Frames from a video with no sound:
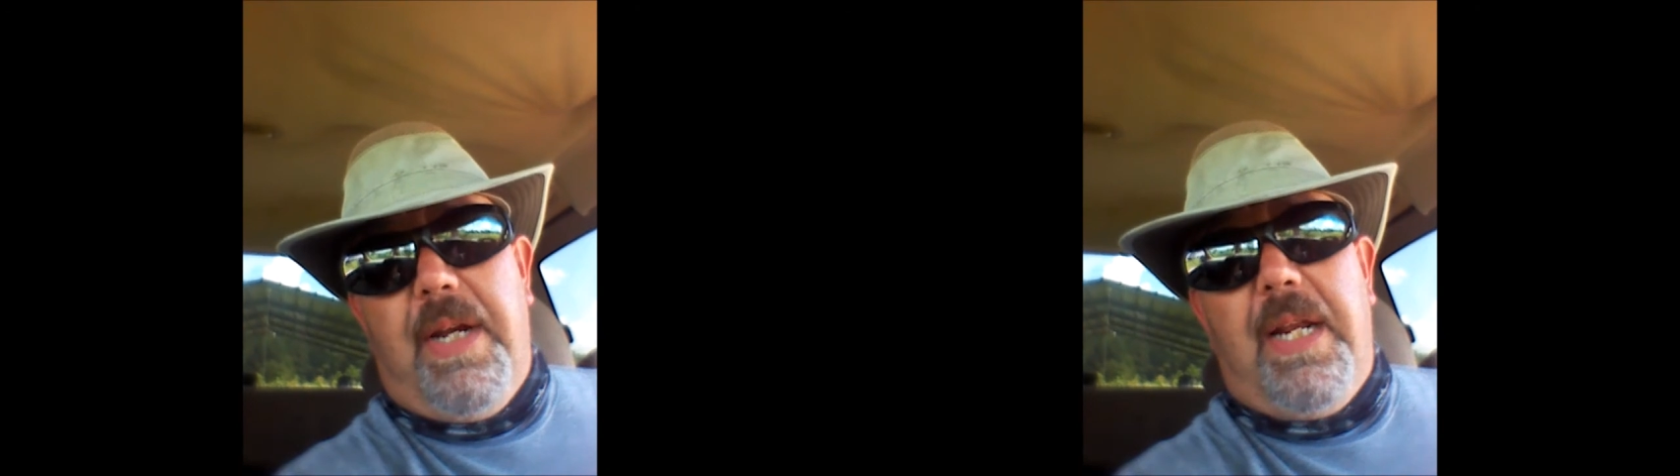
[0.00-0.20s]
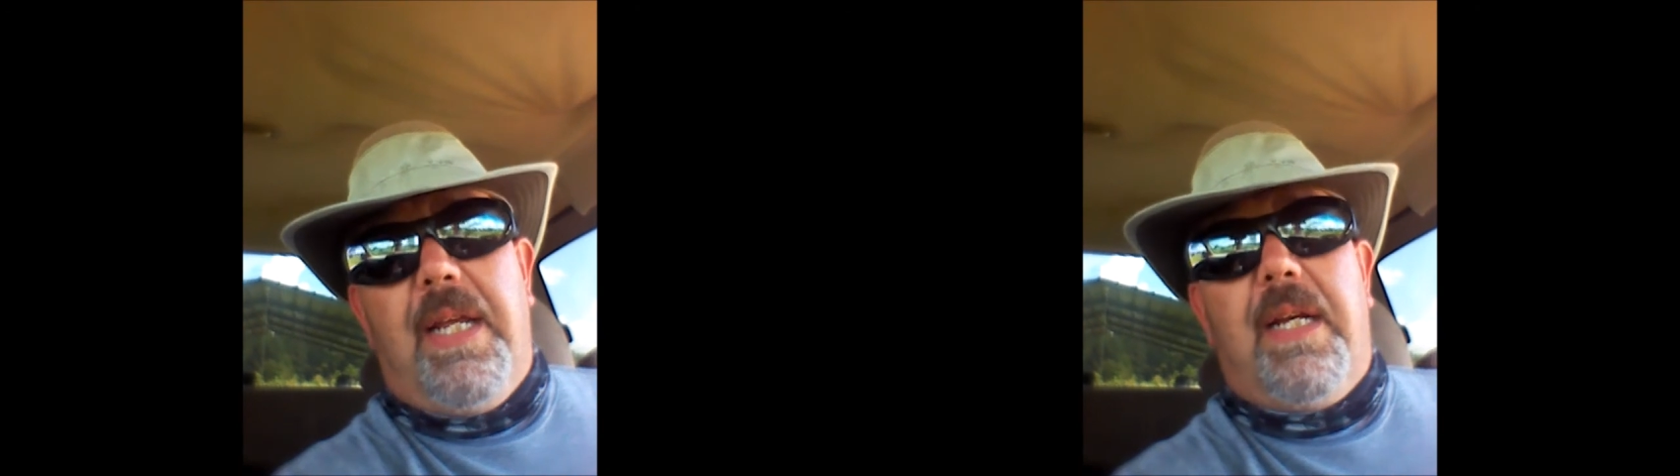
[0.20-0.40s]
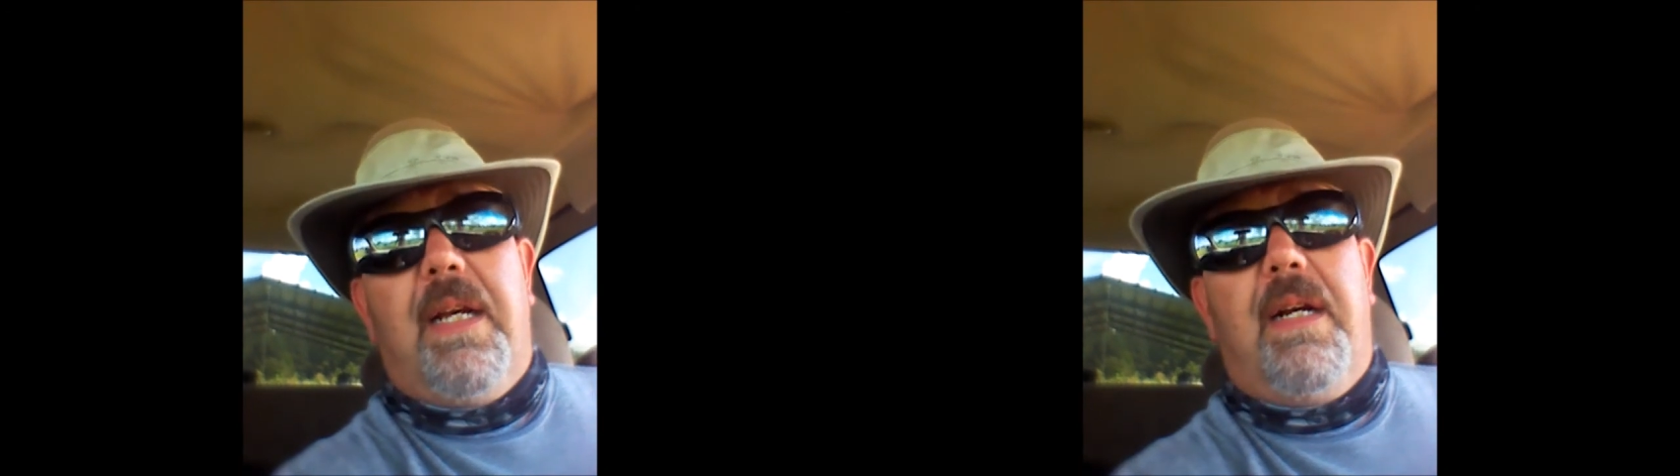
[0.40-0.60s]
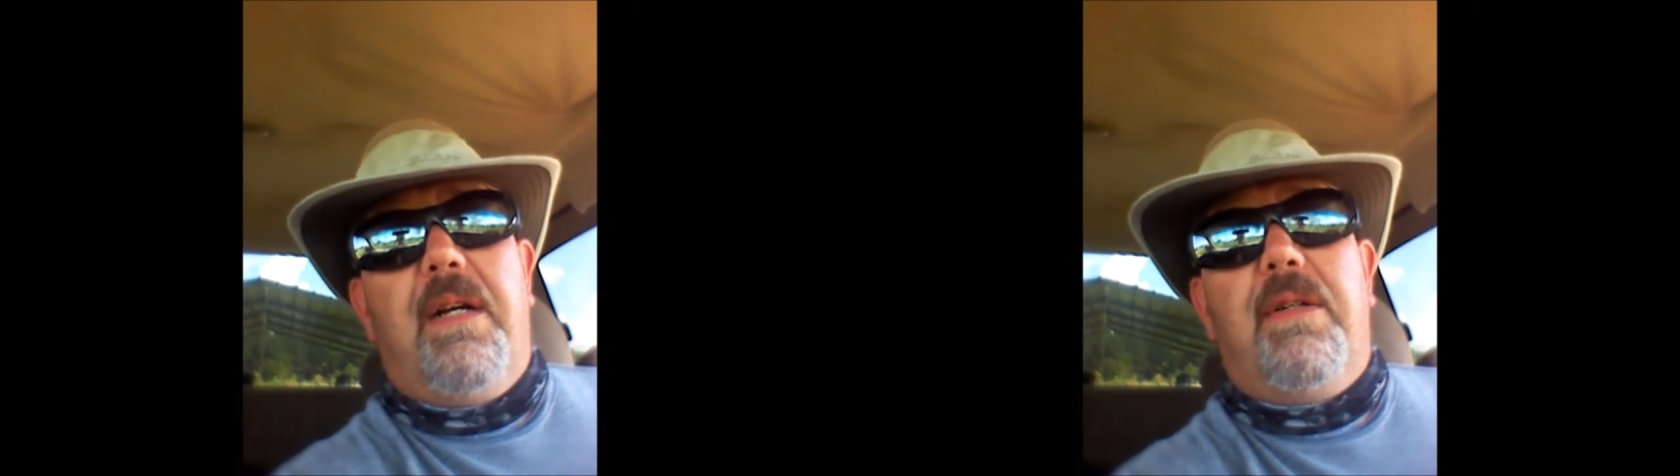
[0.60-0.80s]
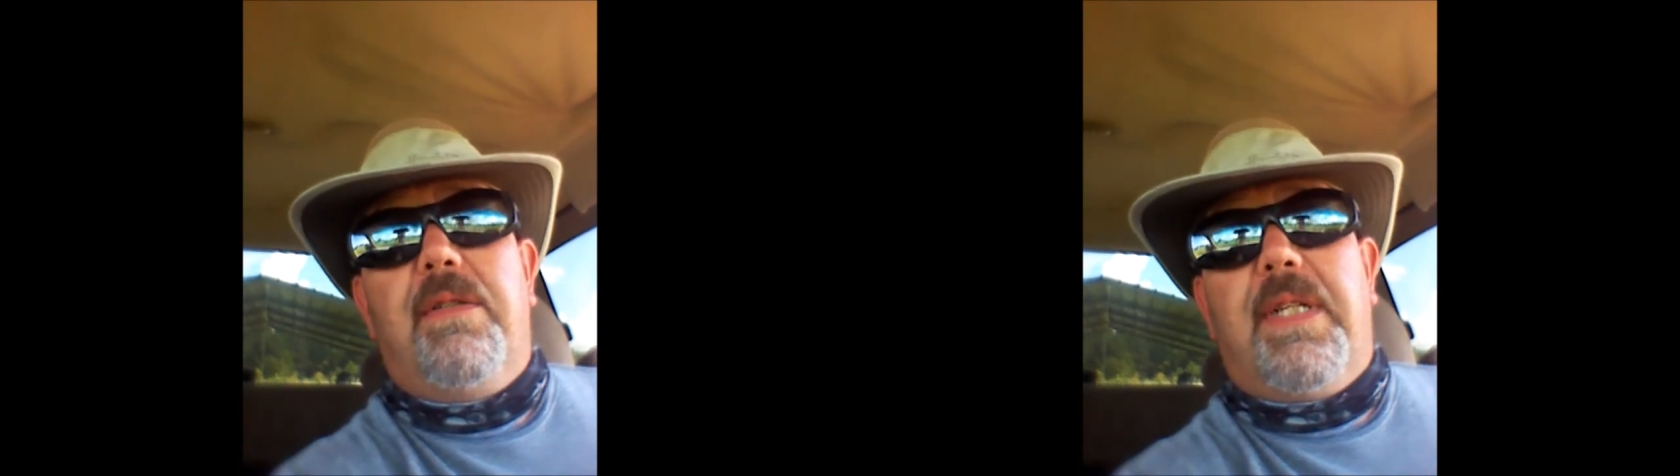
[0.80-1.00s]
ready,
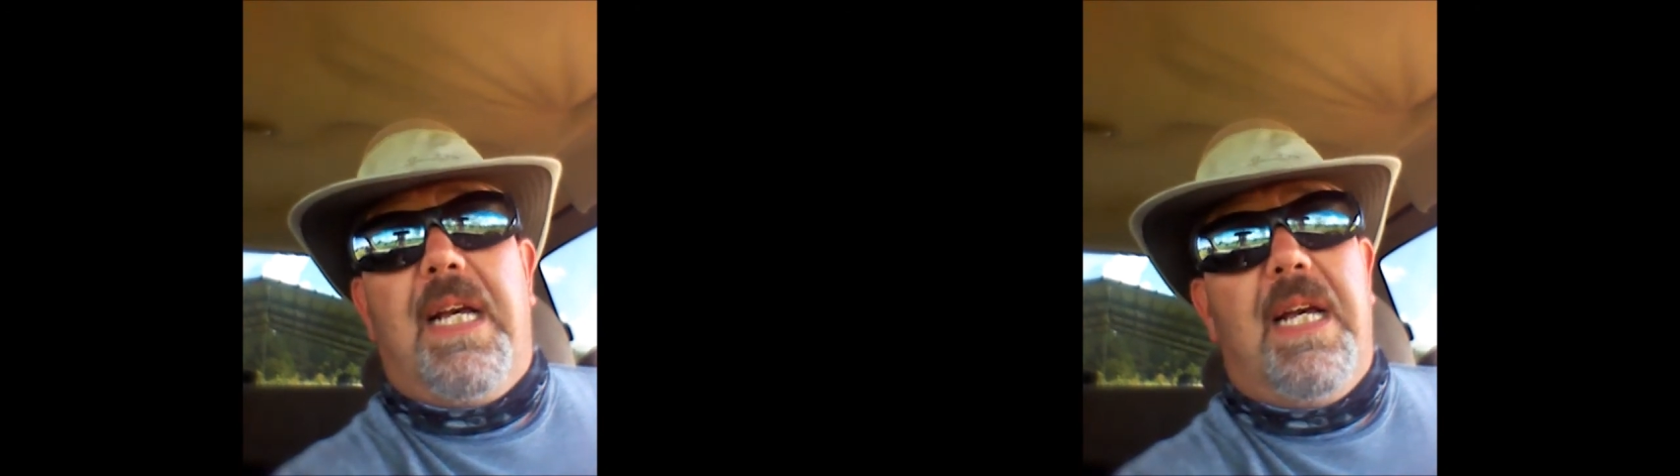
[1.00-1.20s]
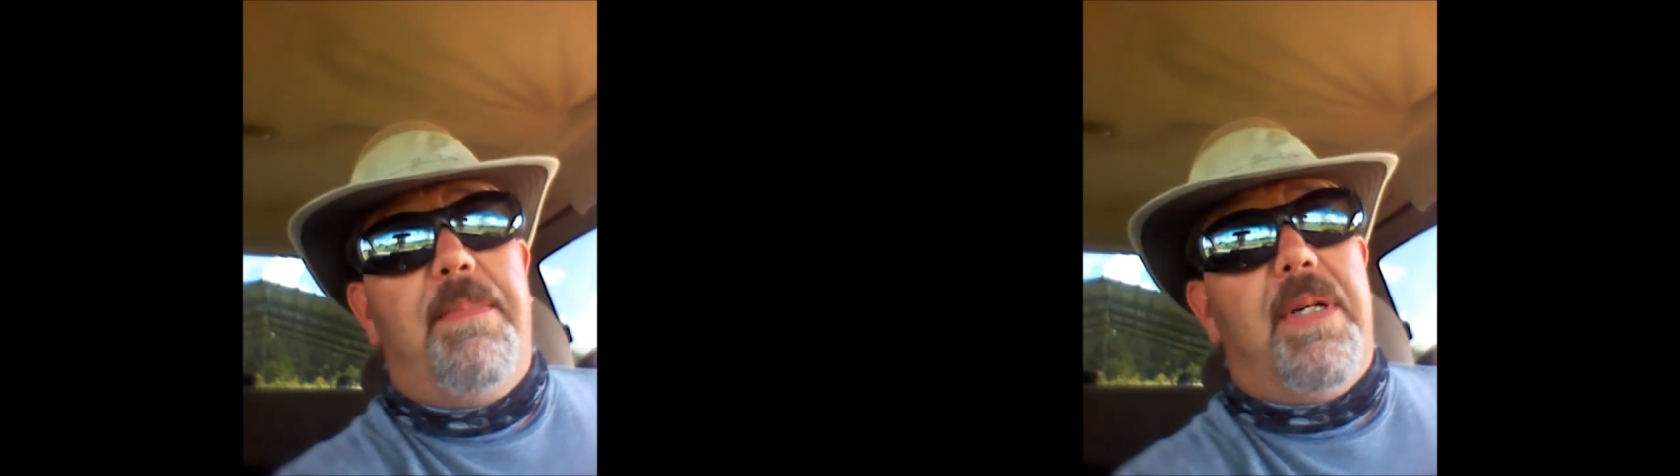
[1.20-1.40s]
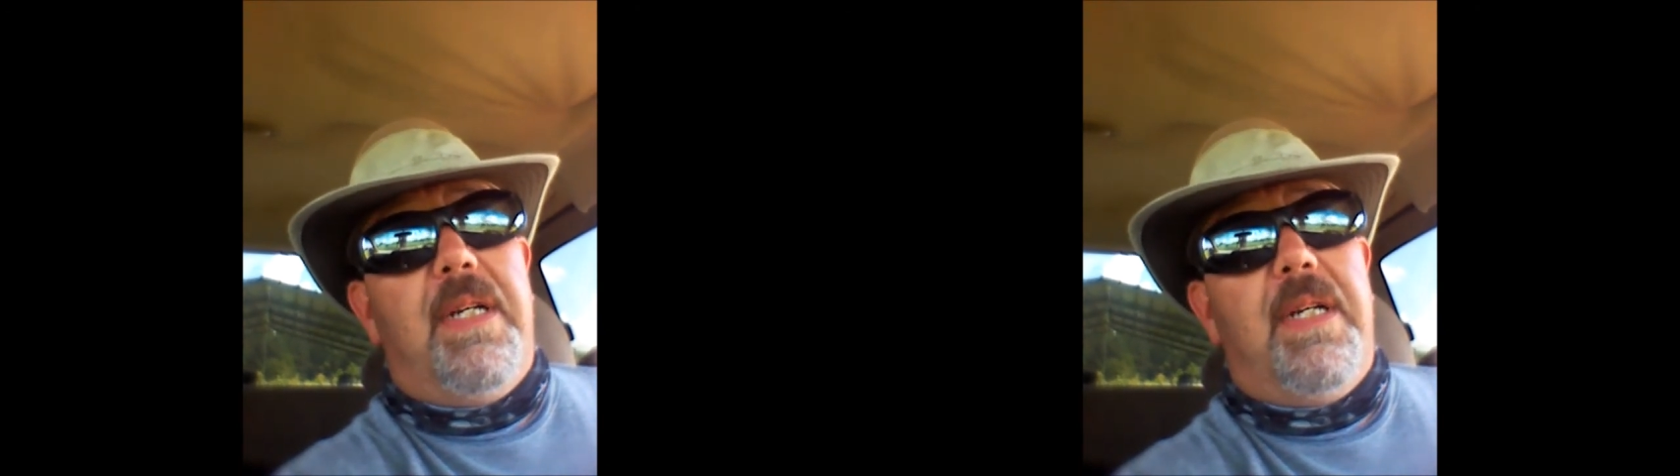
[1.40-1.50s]
cause I'm